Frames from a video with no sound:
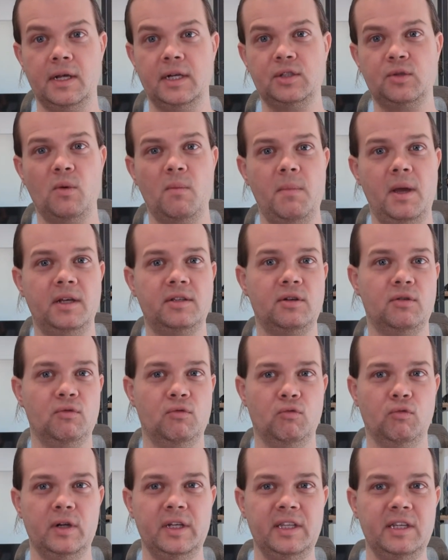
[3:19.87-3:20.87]
That's what makes it
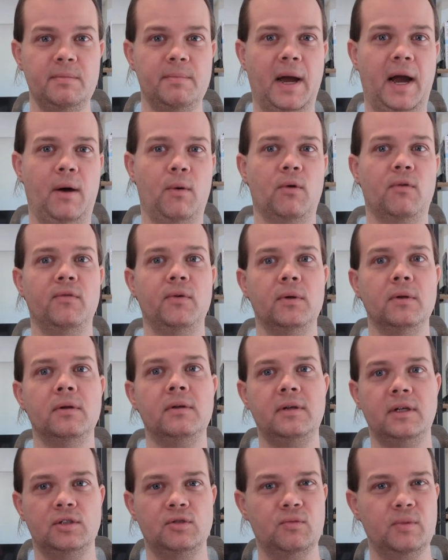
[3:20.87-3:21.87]
really
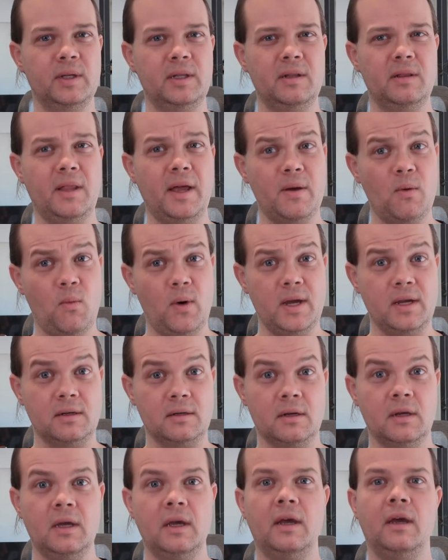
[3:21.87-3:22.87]
powerful. It's really
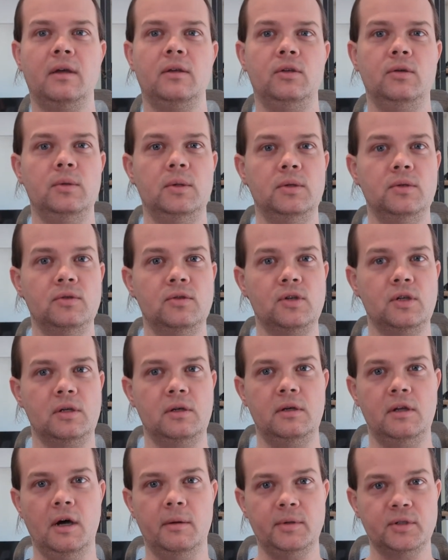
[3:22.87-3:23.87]
lightweight. You use
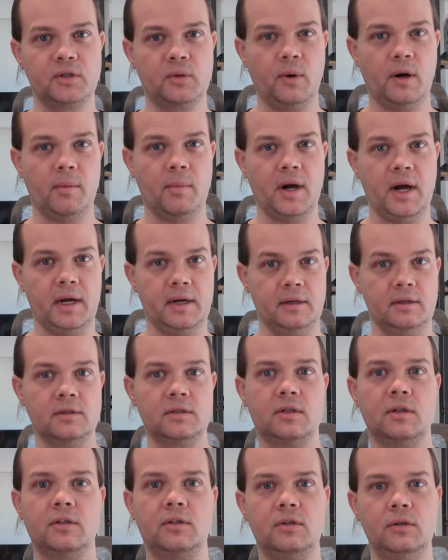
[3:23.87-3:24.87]
double square
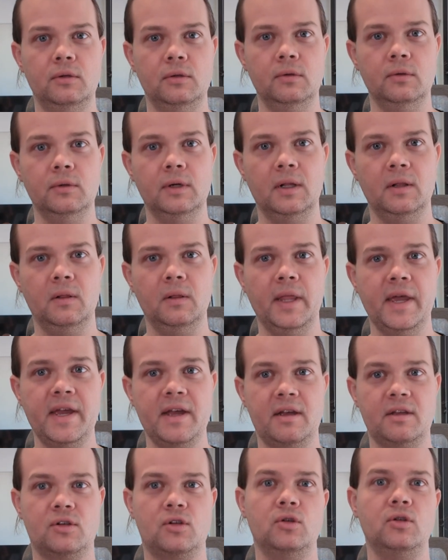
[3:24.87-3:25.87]
brackets to
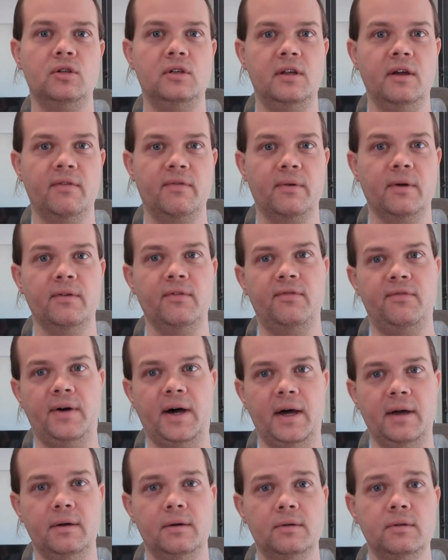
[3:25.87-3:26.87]
link to different
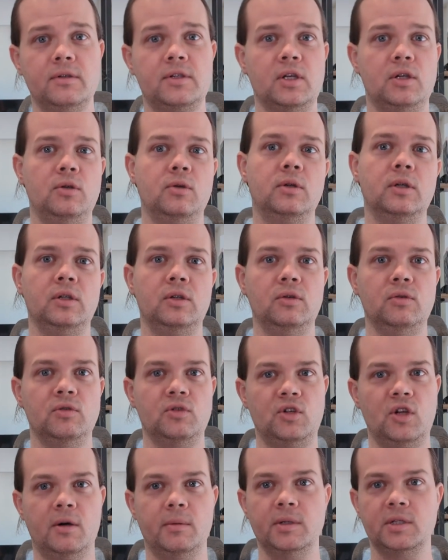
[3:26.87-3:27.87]
files, and you can
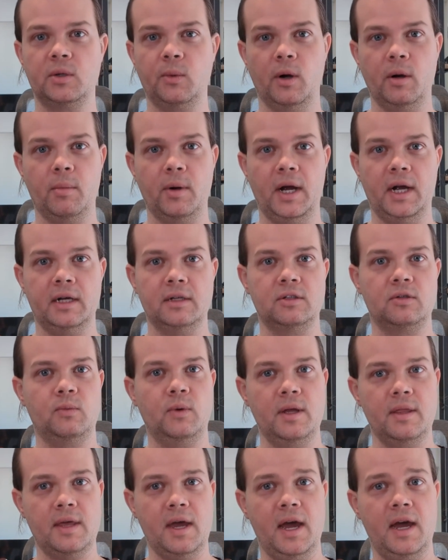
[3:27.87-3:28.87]
use double square brackets
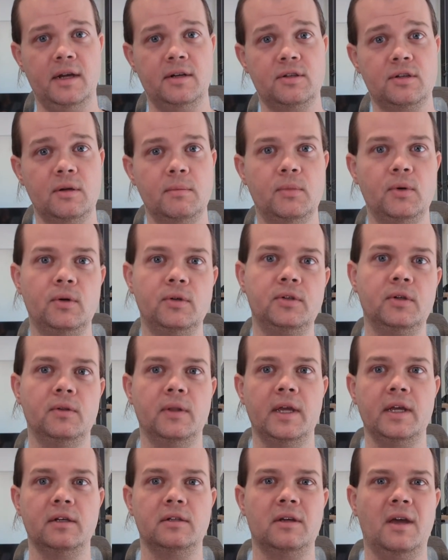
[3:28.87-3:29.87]
with a hash symbol to
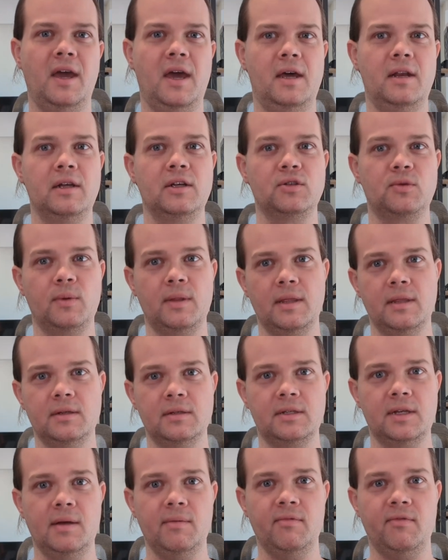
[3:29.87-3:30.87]
link to headings within
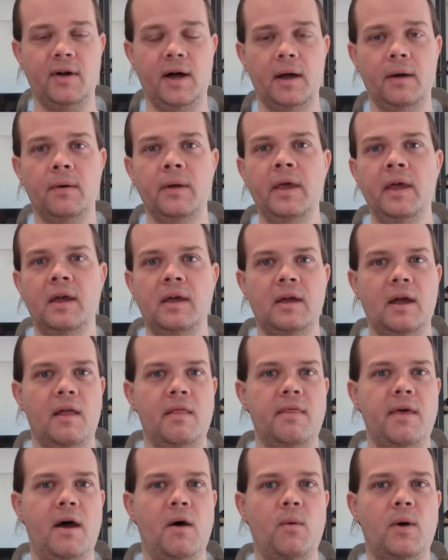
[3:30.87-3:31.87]
the same file.
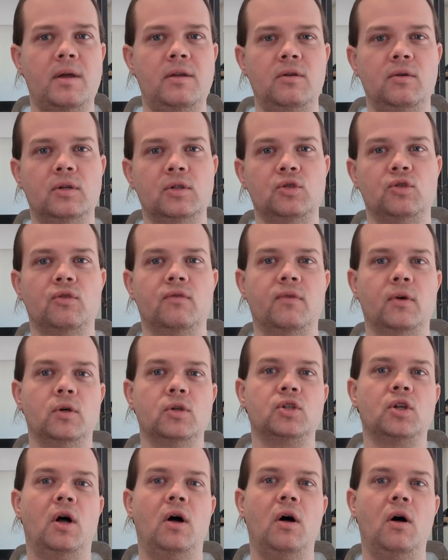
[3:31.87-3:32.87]
And that way you can
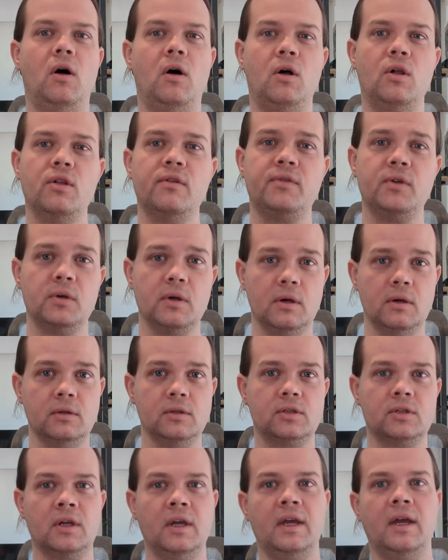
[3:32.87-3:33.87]
traverse all of your
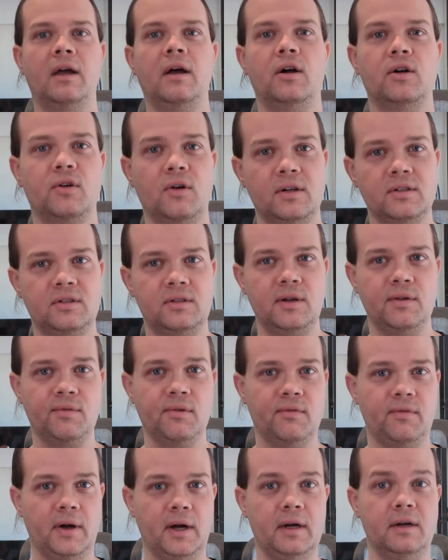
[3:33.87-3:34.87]
notes across
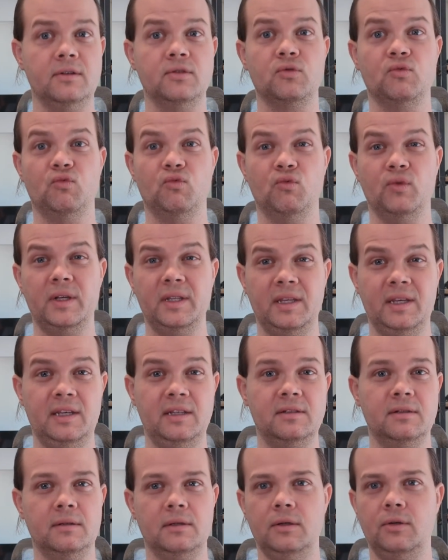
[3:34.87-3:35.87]
different files really
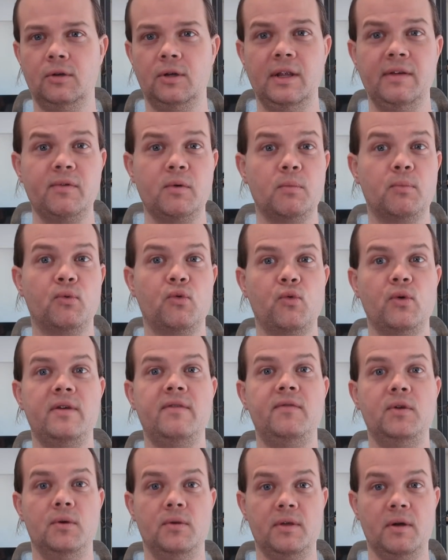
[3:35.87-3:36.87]
easily. You can even
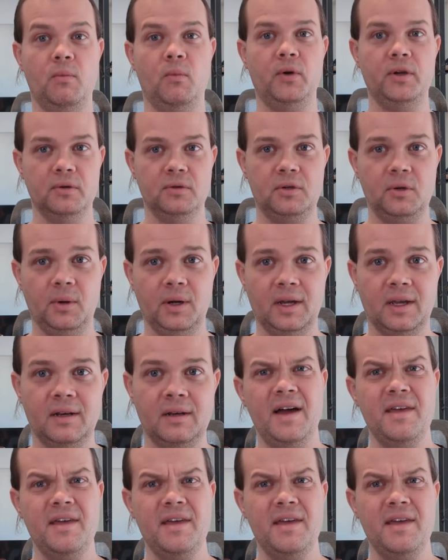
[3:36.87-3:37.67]
preview them when you're doing it.